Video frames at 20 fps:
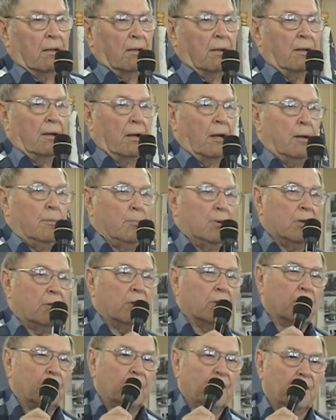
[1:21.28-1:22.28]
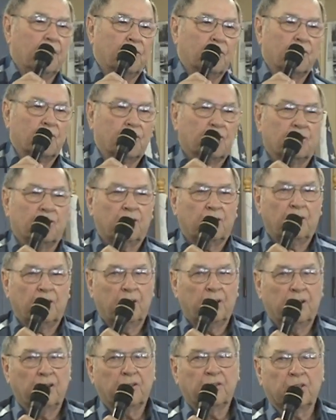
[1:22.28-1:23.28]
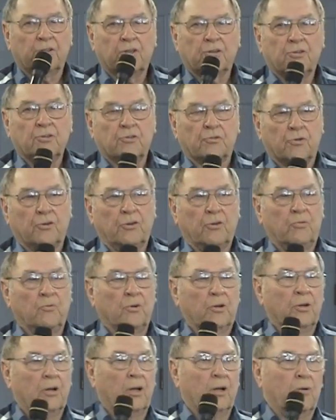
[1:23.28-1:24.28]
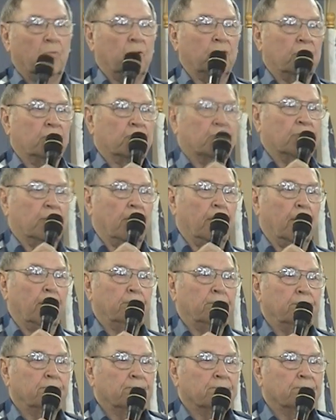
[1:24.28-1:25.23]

And I become interested in this history when I was uh,